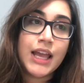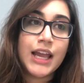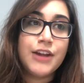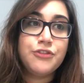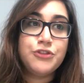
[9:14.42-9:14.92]

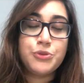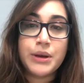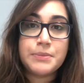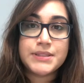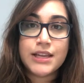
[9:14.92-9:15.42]
If
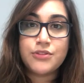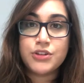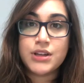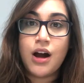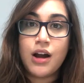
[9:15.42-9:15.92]
20% of
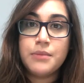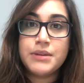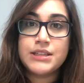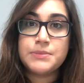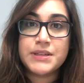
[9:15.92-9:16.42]
your
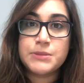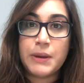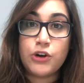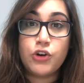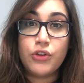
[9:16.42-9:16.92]
time is being
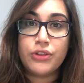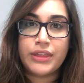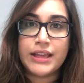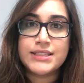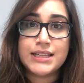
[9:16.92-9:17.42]
spent on other
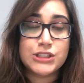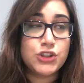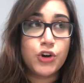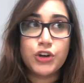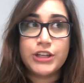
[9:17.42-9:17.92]
things, that's
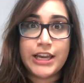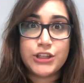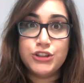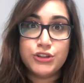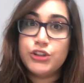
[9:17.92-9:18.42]
not going to get
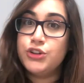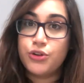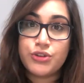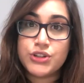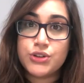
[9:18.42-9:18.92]
you
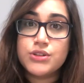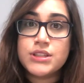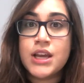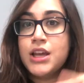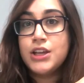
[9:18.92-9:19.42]
your
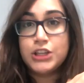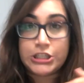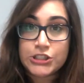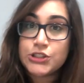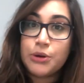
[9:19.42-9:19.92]
results. You
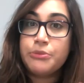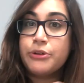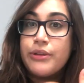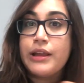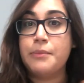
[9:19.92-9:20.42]
need to stop
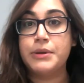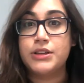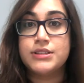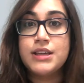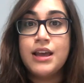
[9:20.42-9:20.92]
doing that
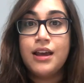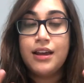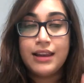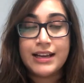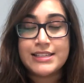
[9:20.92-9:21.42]
because,
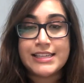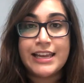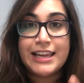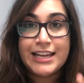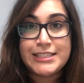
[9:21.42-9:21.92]
like I
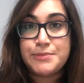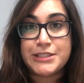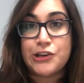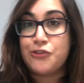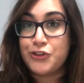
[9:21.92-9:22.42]
said,
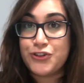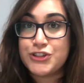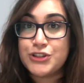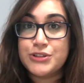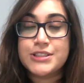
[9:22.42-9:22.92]
80% of your
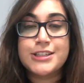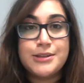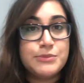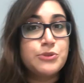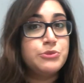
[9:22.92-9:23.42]
results
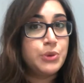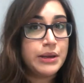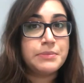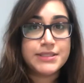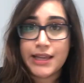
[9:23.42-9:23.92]
comes from
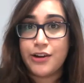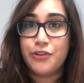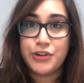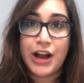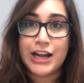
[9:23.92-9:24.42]
20%
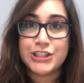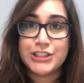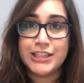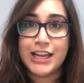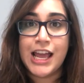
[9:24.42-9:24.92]
of your
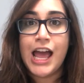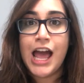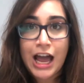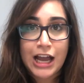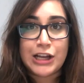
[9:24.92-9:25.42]
action.
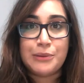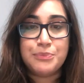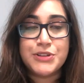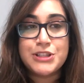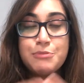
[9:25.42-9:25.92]

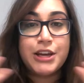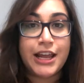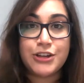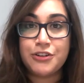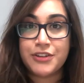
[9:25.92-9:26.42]
So I'm going to
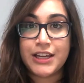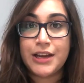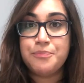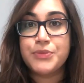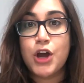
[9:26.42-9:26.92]
end off
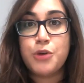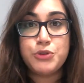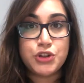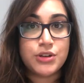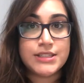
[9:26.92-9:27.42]
here. Hope
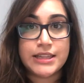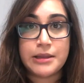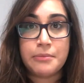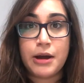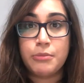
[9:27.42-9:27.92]
you join us at the
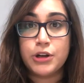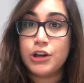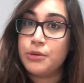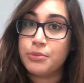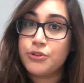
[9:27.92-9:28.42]
Empowerment
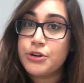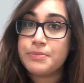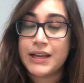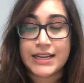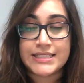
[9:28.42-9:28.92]
Club
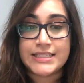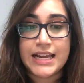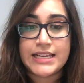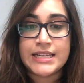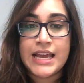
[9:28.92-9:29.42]
group, like I
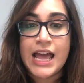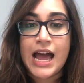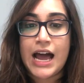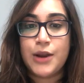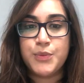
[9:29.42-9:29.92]
said,
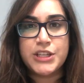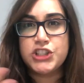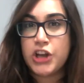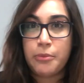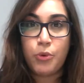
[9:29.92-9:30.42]
and we can
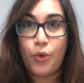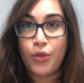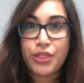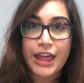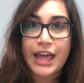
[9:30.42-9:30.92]
chat more
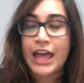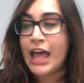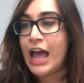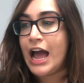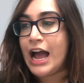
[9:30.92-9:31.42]
on there.
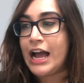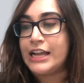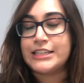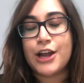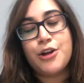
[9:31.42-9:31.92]

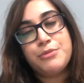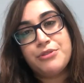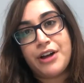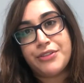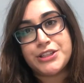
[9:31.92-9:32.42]
And I hope you
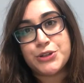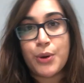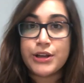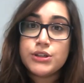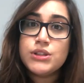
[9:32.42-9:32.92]
found this
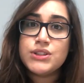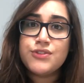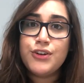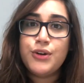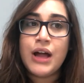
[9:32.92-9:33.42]
quite
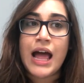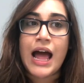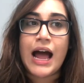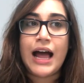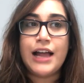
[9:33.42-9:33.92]
useful
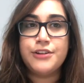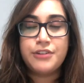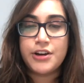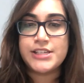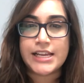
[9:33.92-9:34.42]
and you
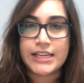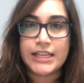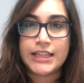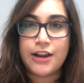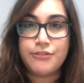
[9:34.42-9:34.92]
found a
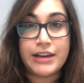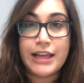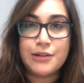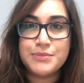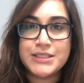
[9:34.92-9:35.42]
technique that really
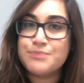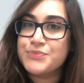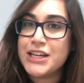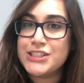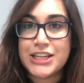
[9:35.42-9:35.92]
helps.
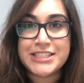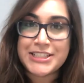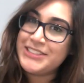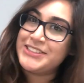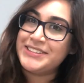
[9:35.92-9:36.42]
So I'll see
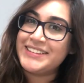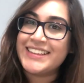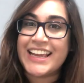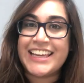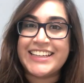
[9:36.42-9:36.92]
you soon.
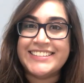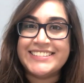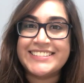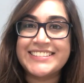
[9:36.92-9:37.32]
Thank you.